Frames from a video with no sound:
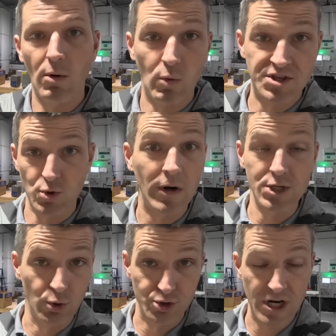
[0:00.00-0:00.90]
with 20
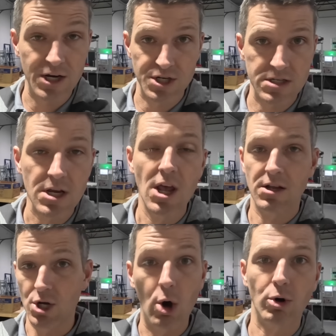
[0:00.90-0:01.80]
tool changes
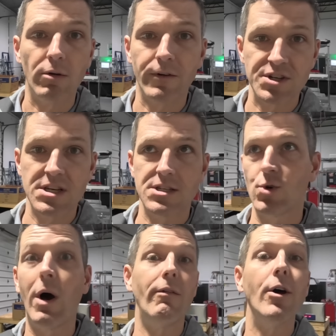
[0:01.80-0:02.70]
total versus
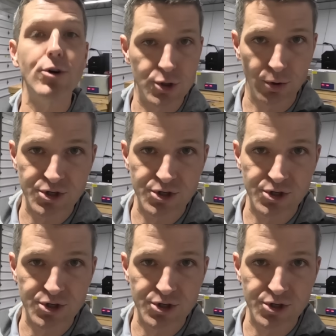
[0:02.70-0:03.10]
1,200 tool